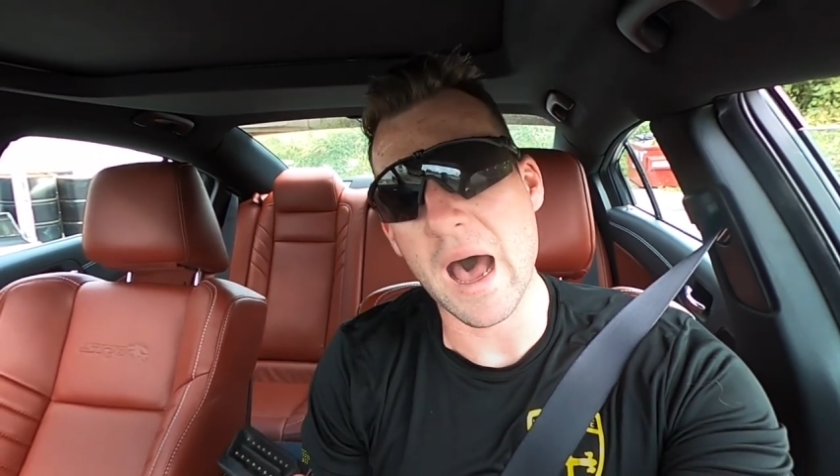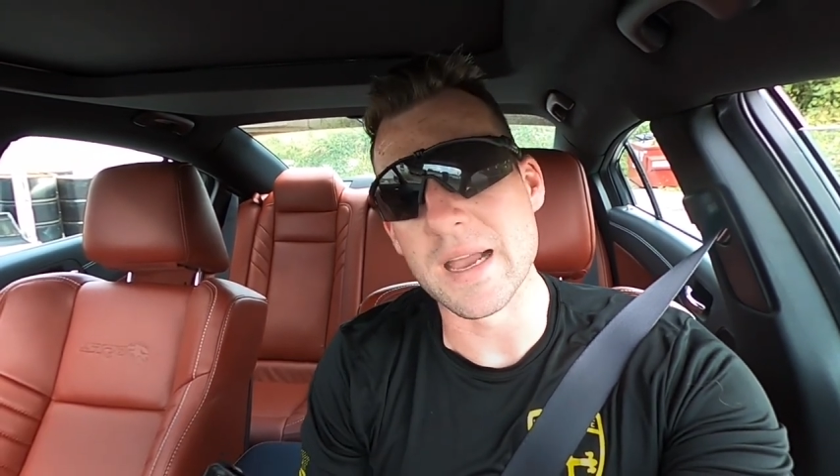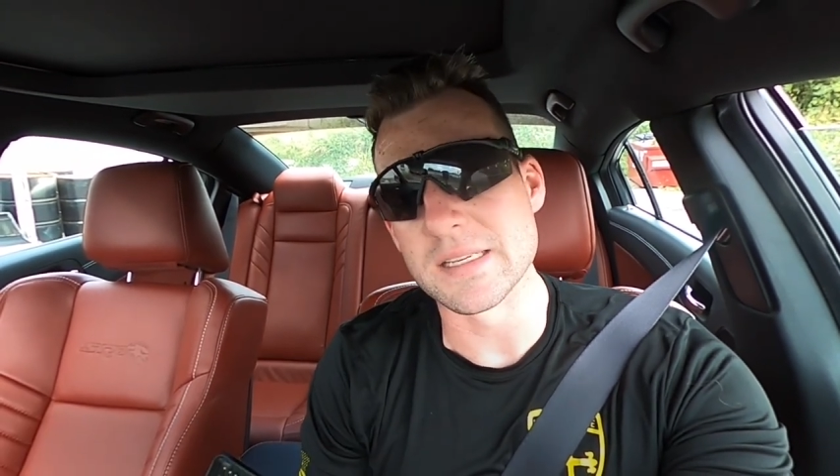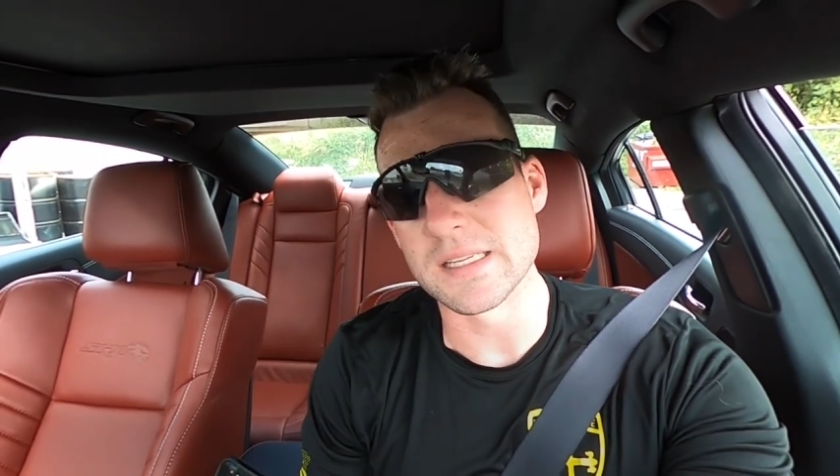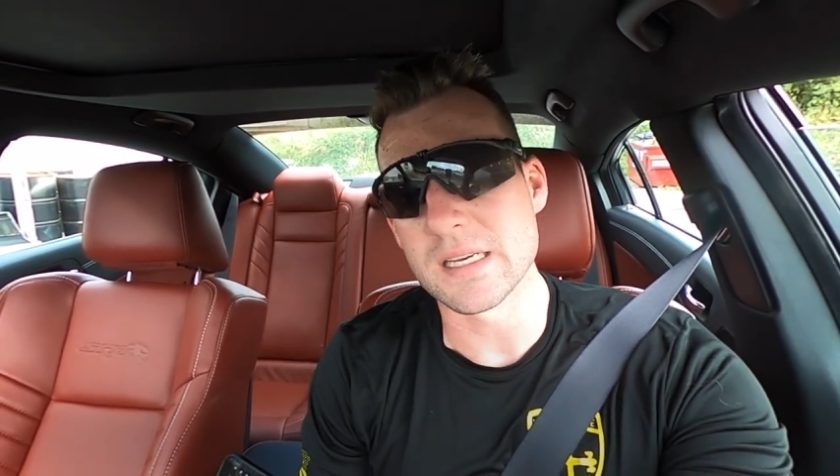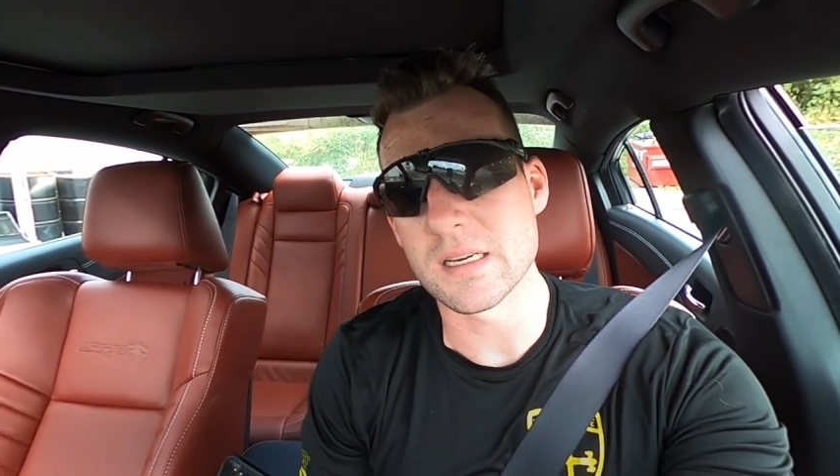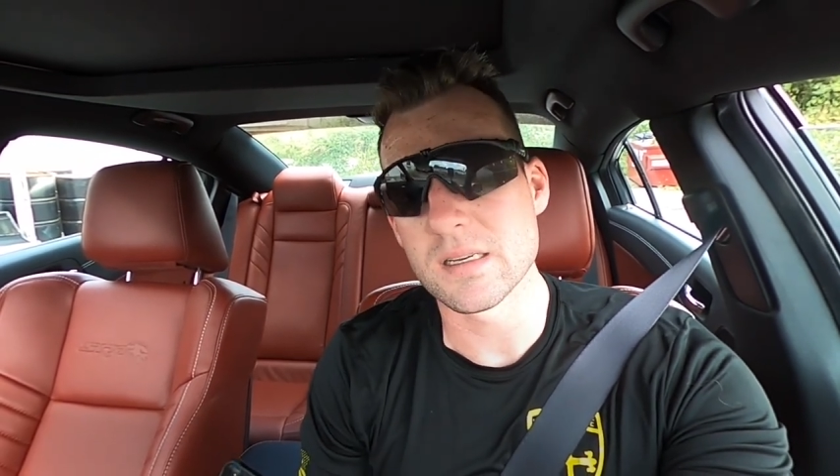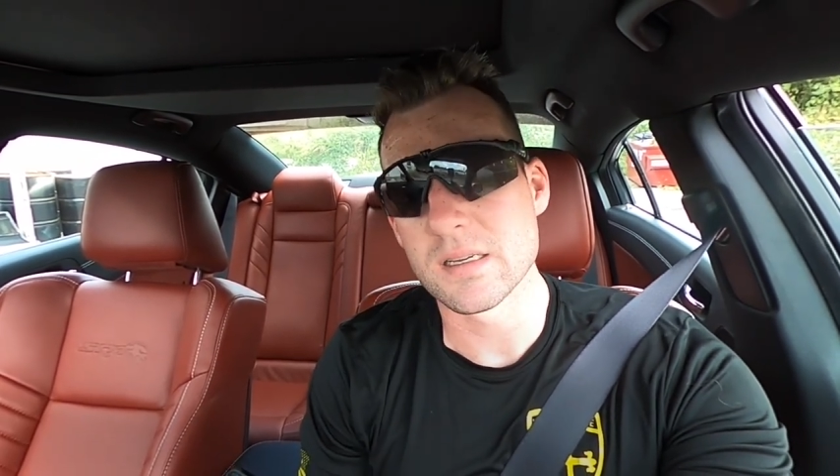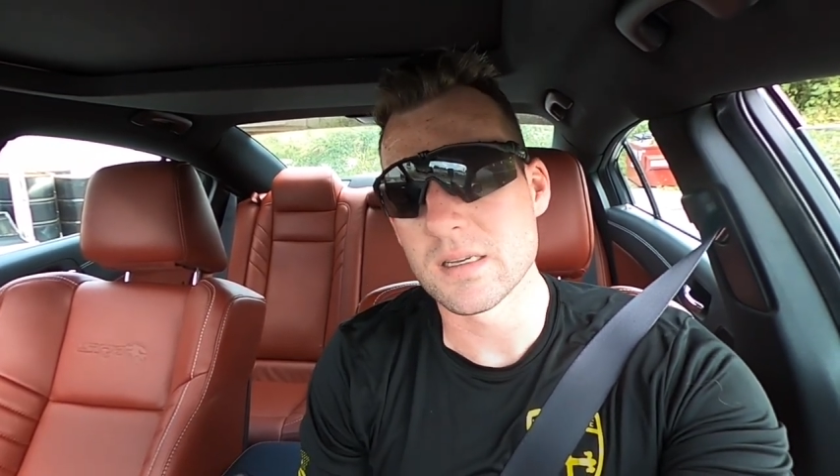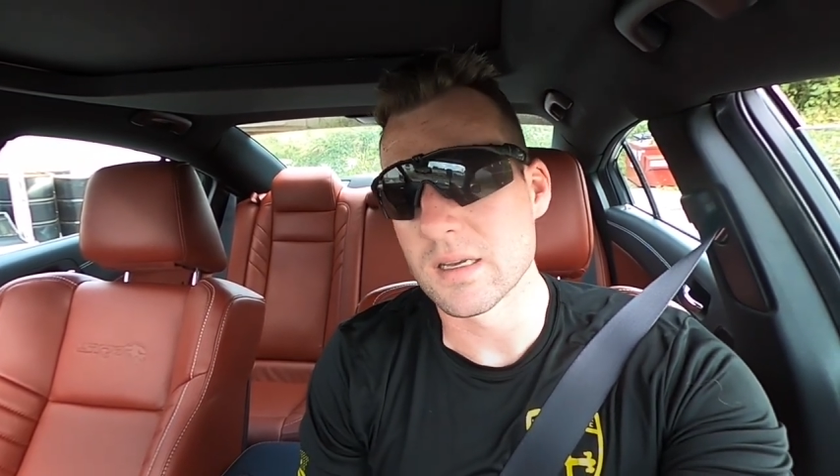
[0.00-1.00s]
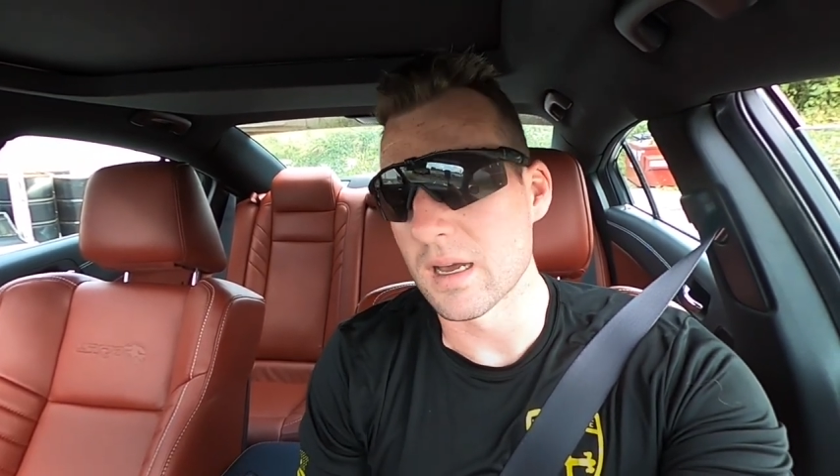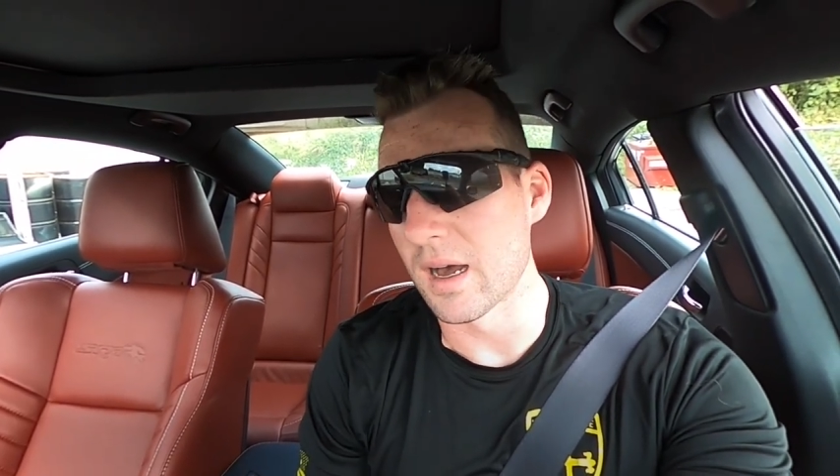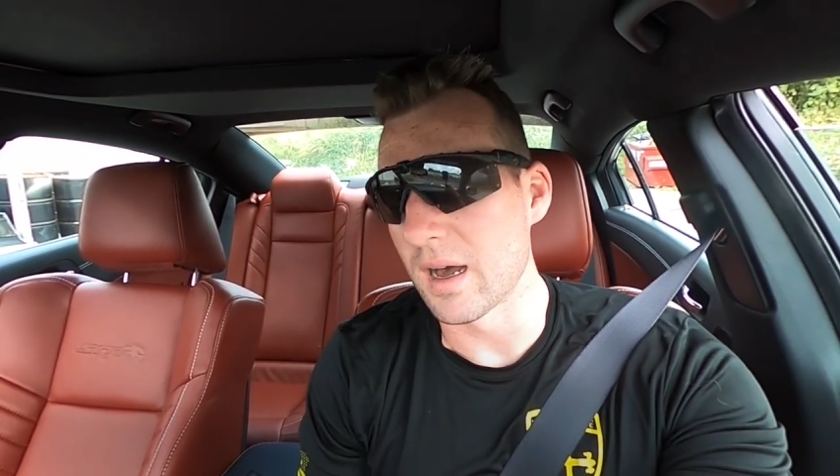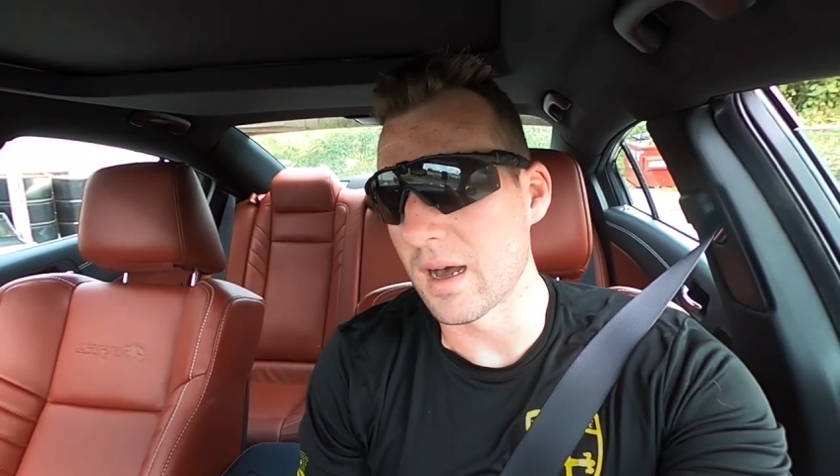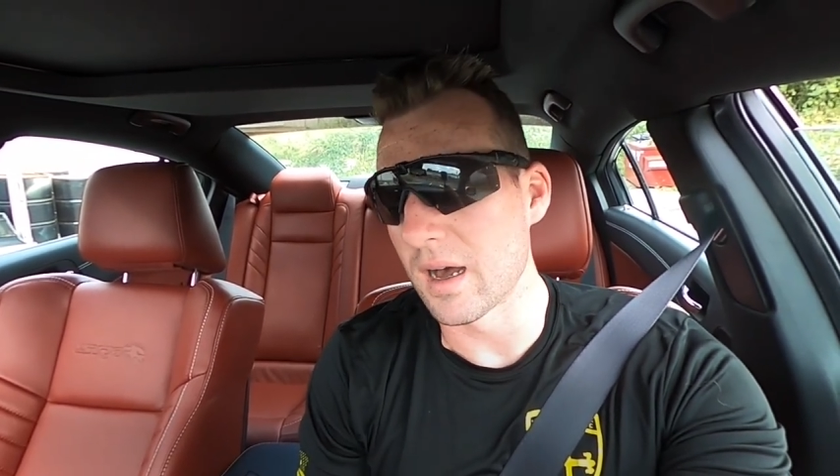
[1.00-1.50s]
idea,
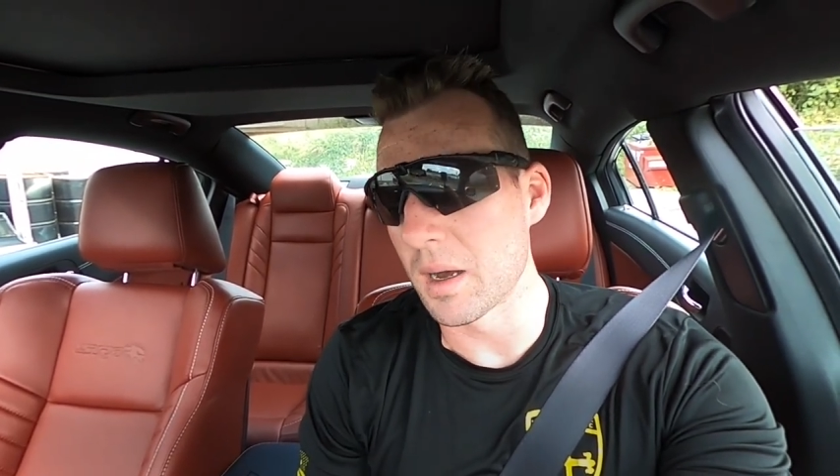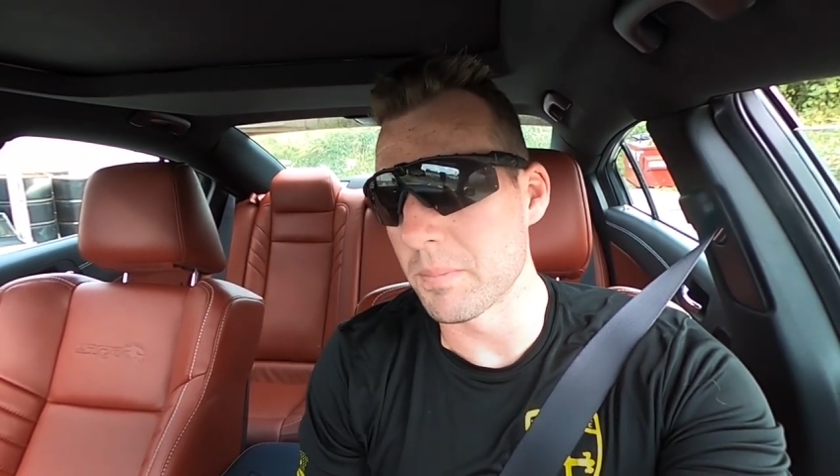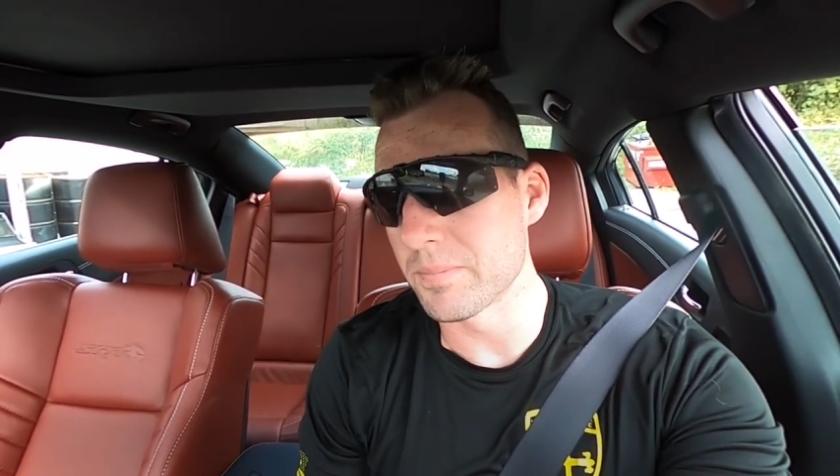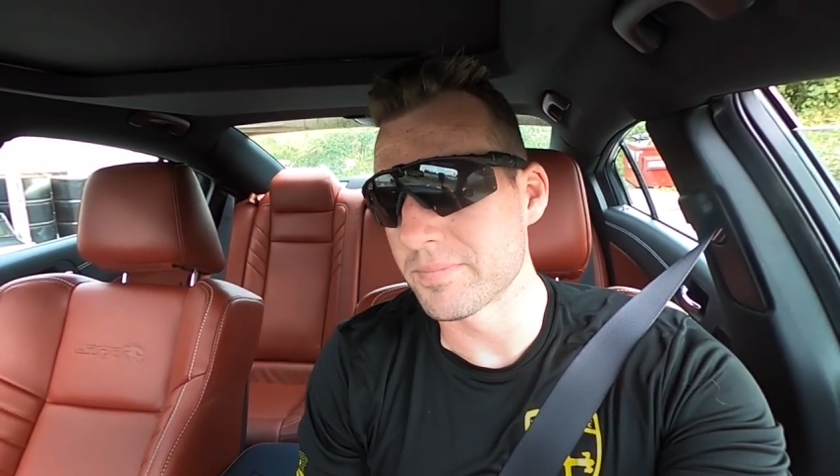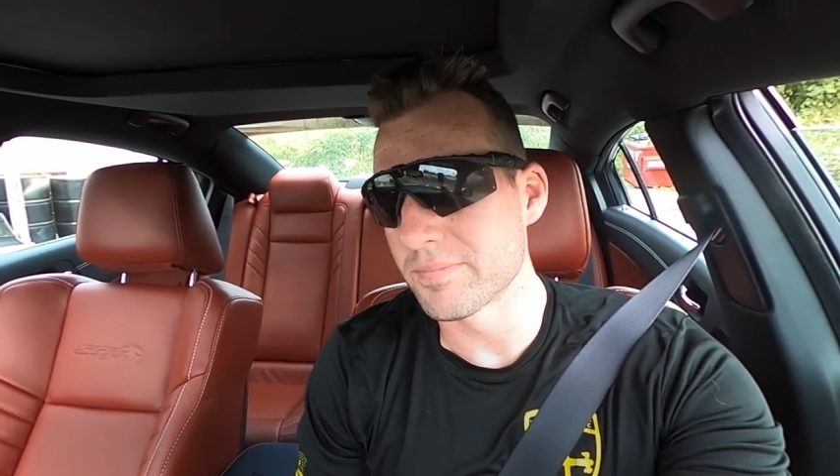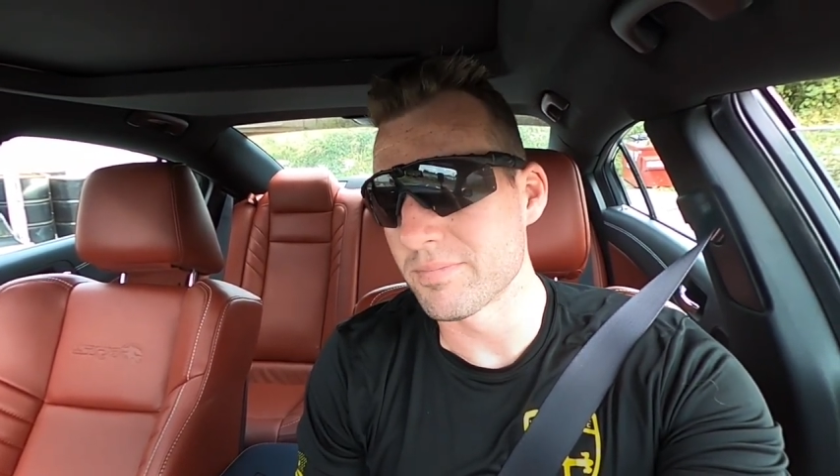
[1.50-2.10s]
um,